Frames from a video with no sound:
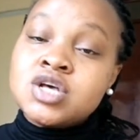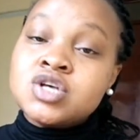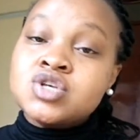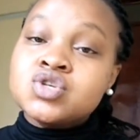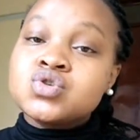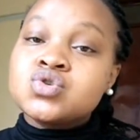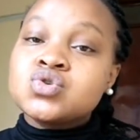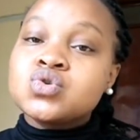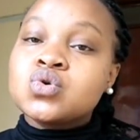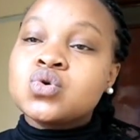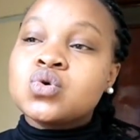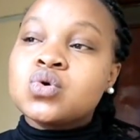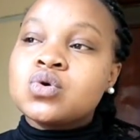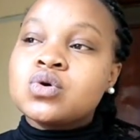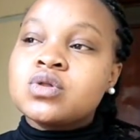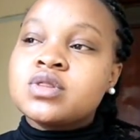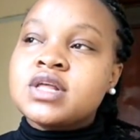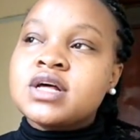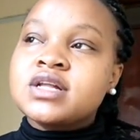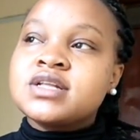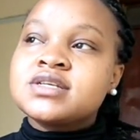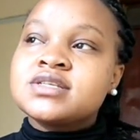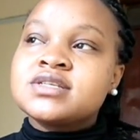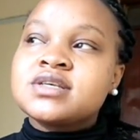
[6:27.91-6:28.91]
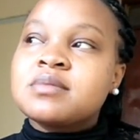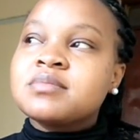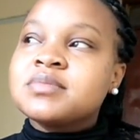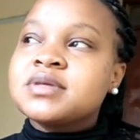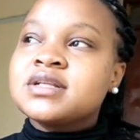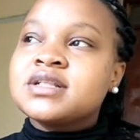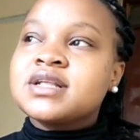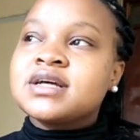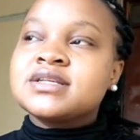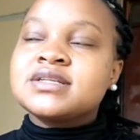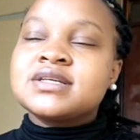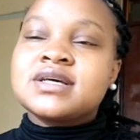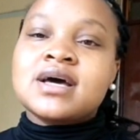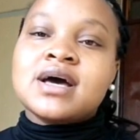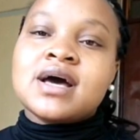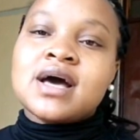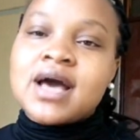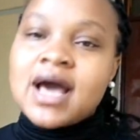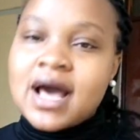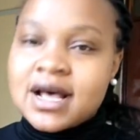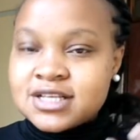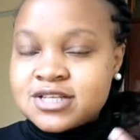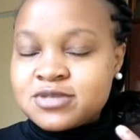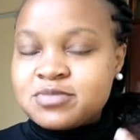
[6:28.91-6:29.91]
So that is something that
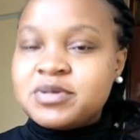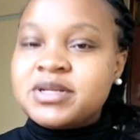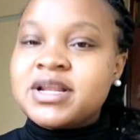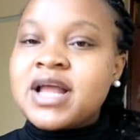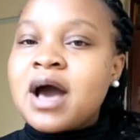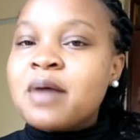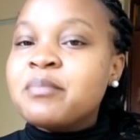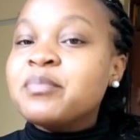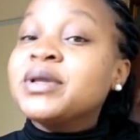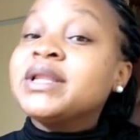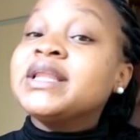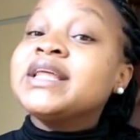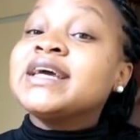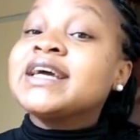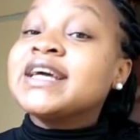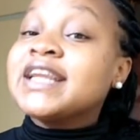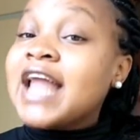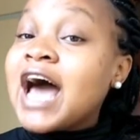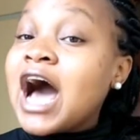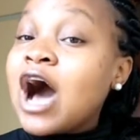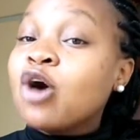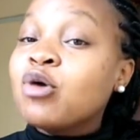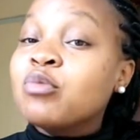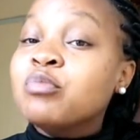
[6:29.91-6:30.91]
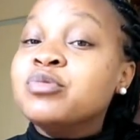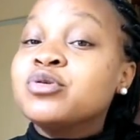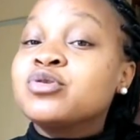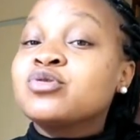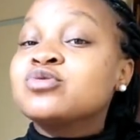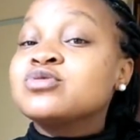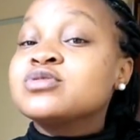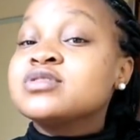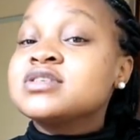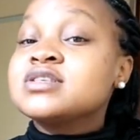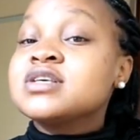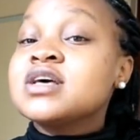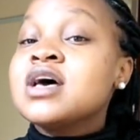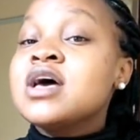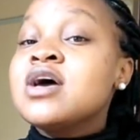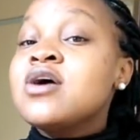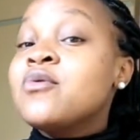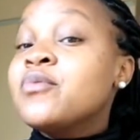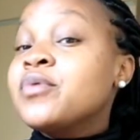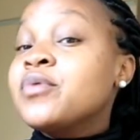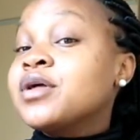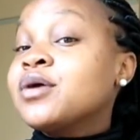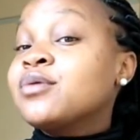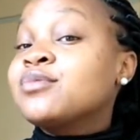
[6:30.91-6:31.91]
has been happening now, because
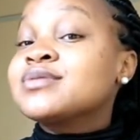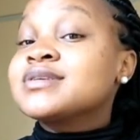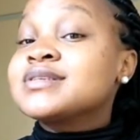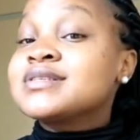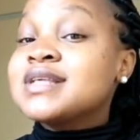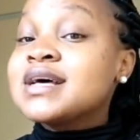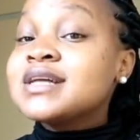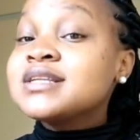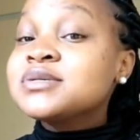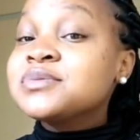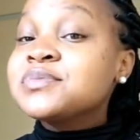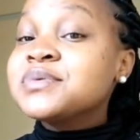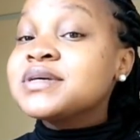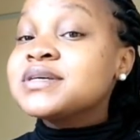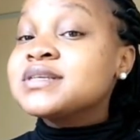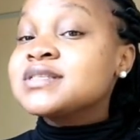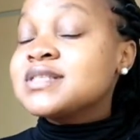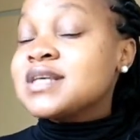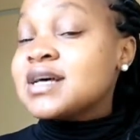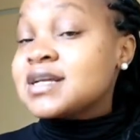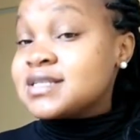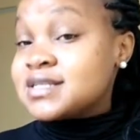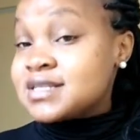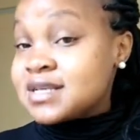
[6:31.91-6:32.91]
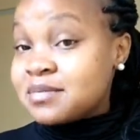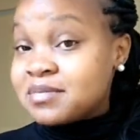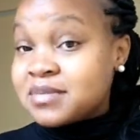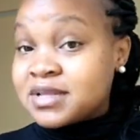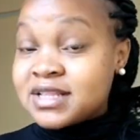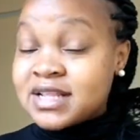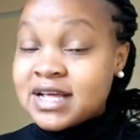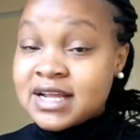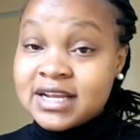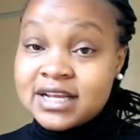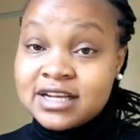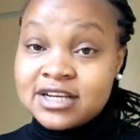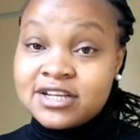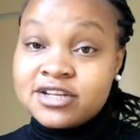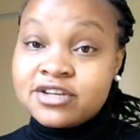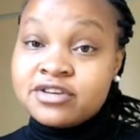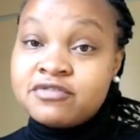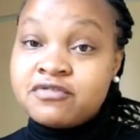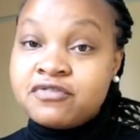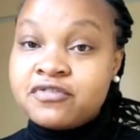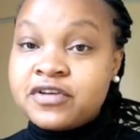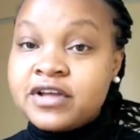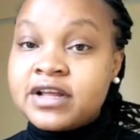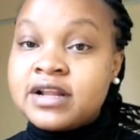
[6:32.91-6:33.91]
when I was 30 weeks, that's something that I didn't
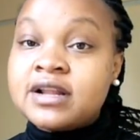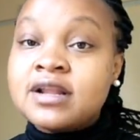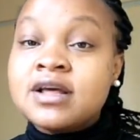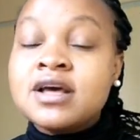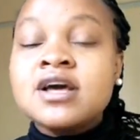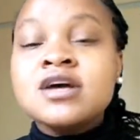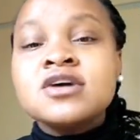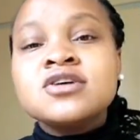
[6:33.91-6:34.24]
feel.